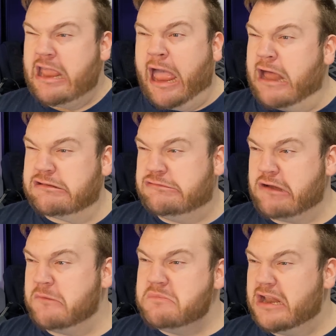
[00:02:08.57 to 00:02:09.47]

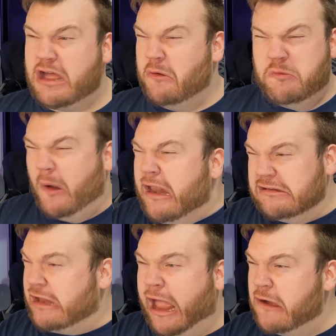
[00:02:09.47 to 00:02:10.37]
Astra Miller
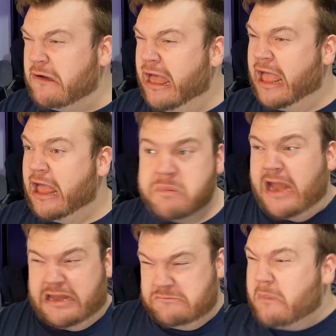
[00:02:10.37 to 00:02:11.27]
what now?
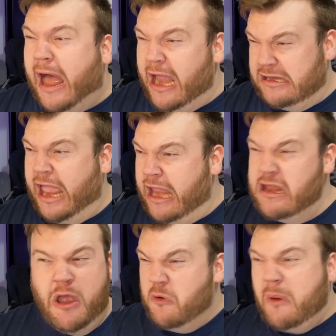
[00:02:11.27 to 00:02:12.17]
Back in my
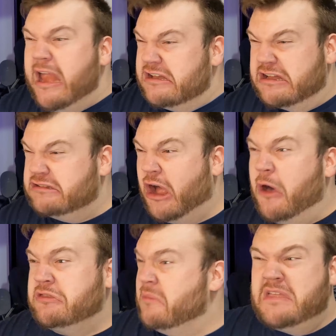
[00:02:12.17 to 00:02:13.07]
day, we just
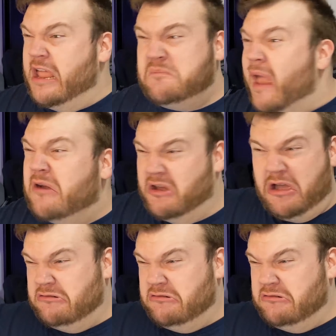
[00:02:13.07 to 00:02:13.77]
called them the Imperial